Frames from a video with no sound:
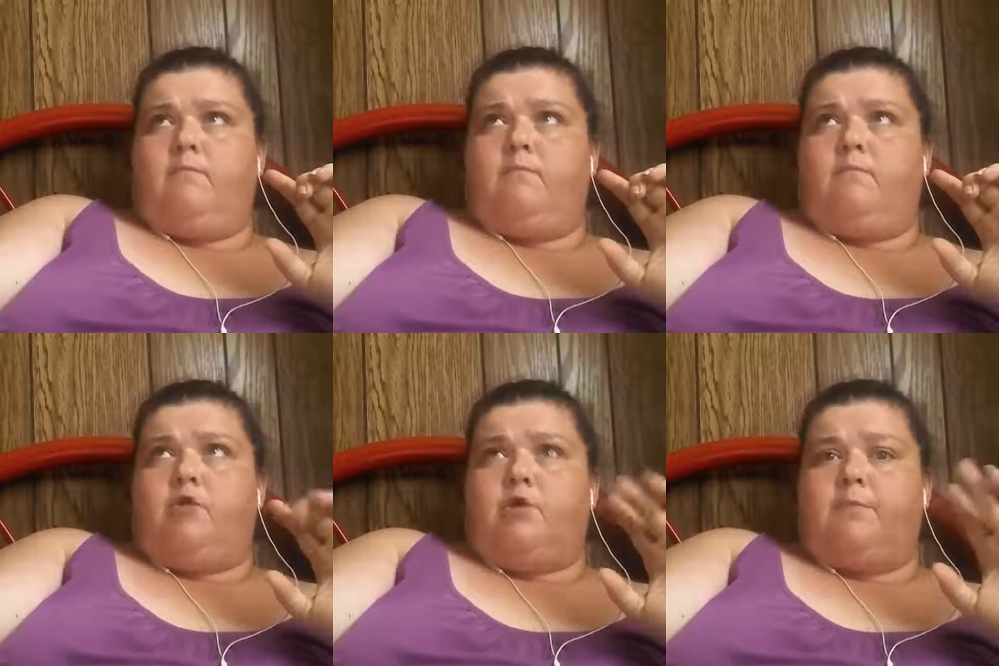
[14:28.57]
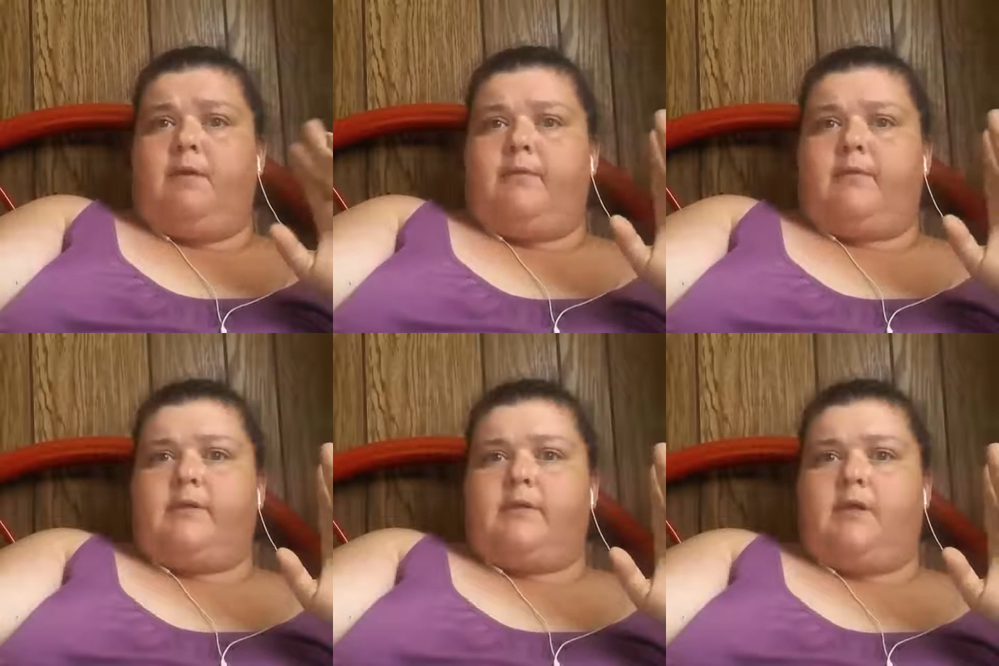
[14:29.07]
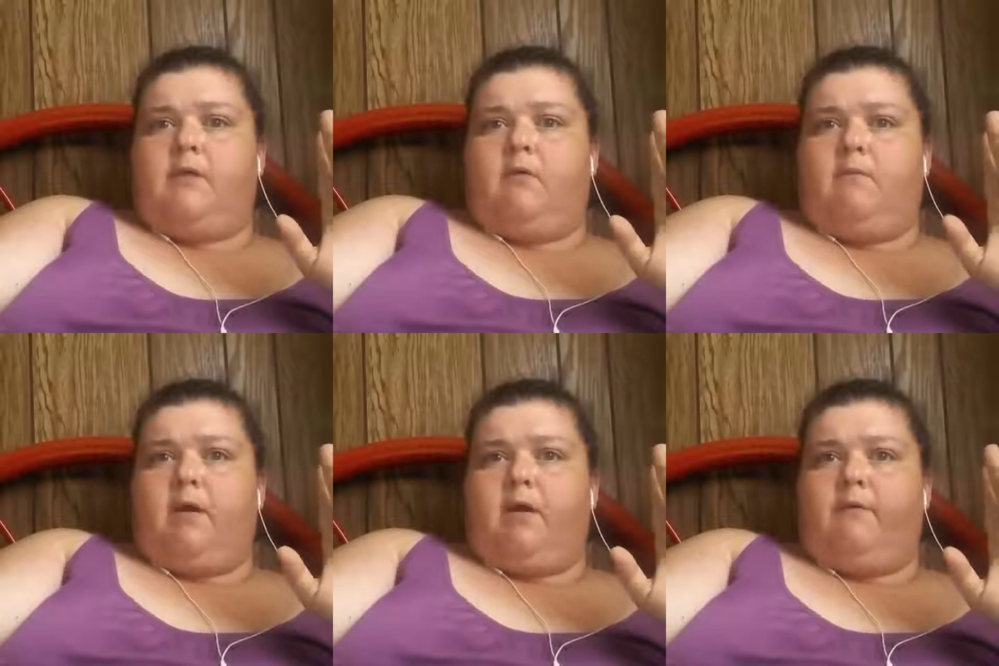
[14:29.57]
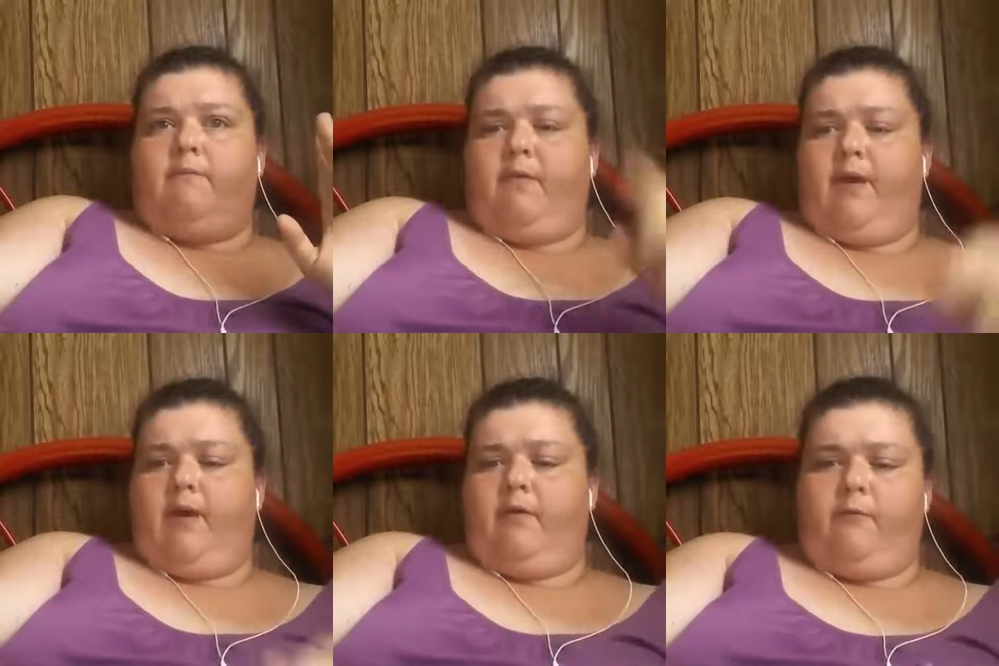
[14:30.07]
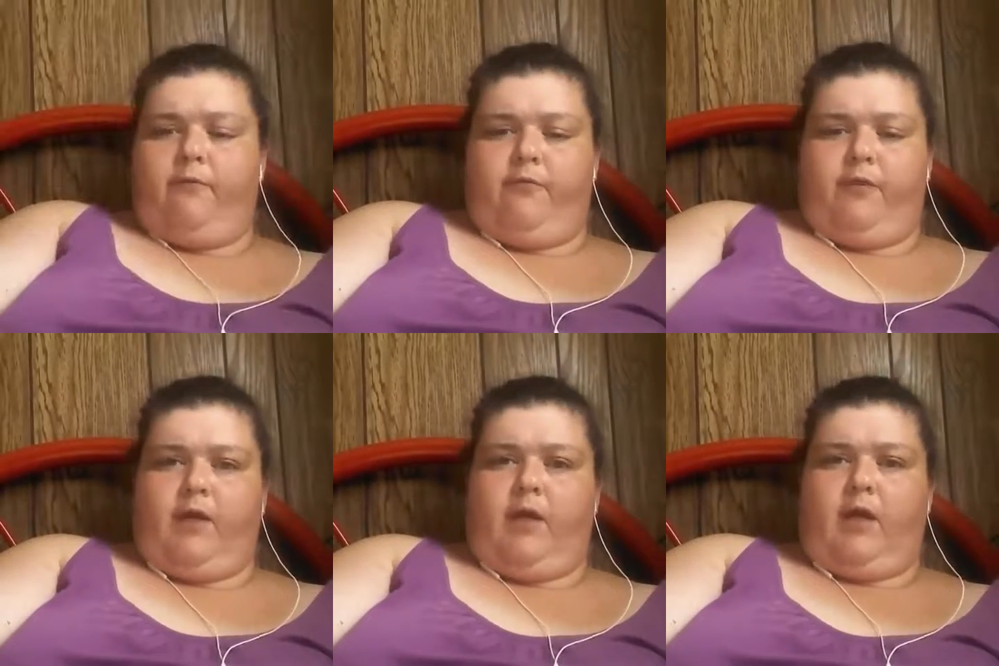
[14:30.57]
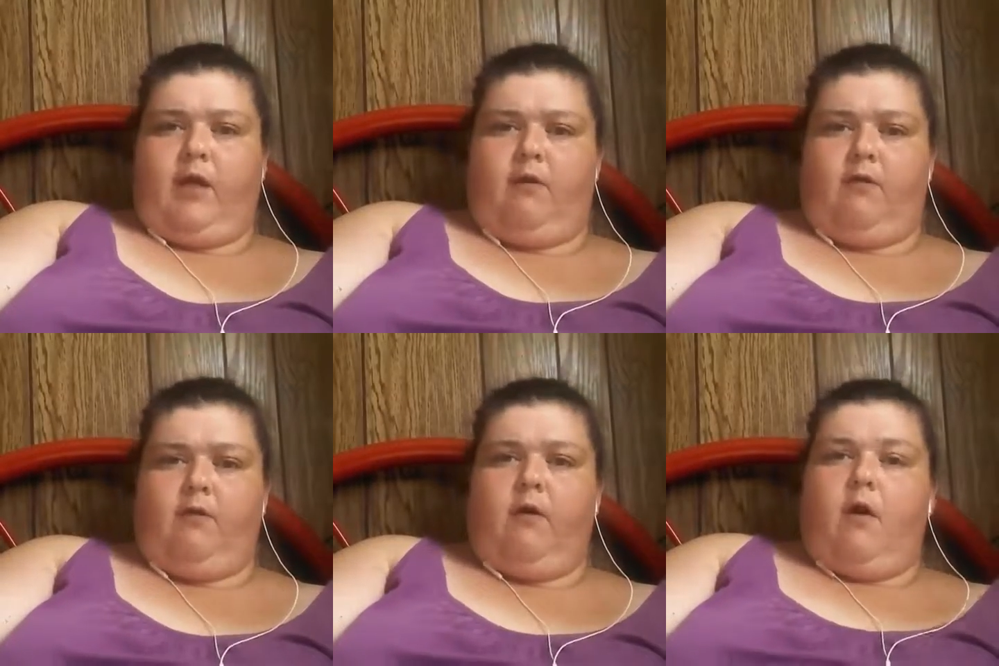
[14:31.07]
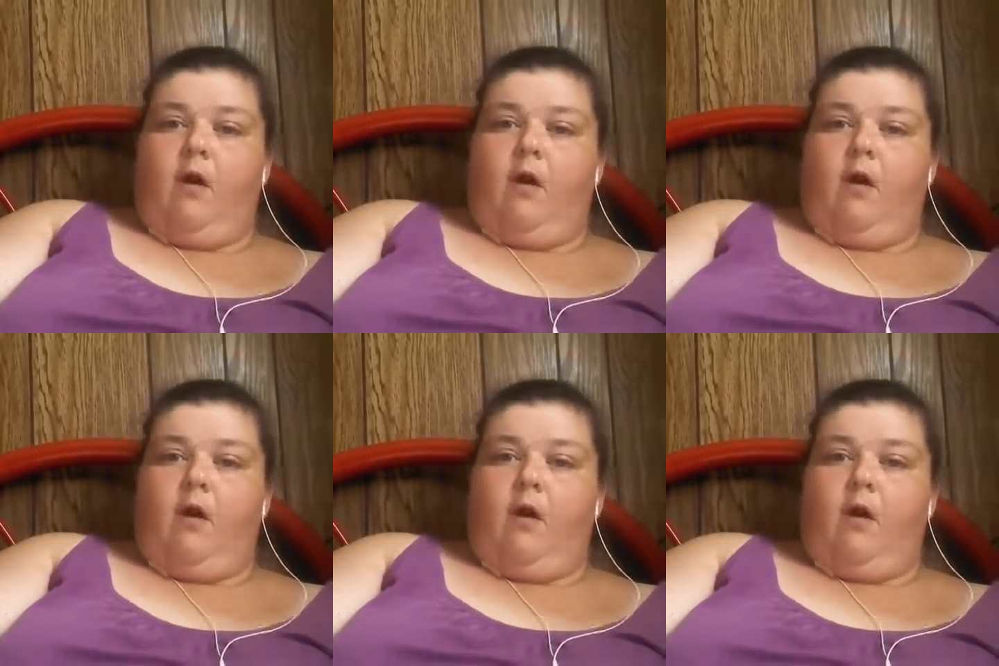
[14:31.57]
You should be able to see it on my header thingy here.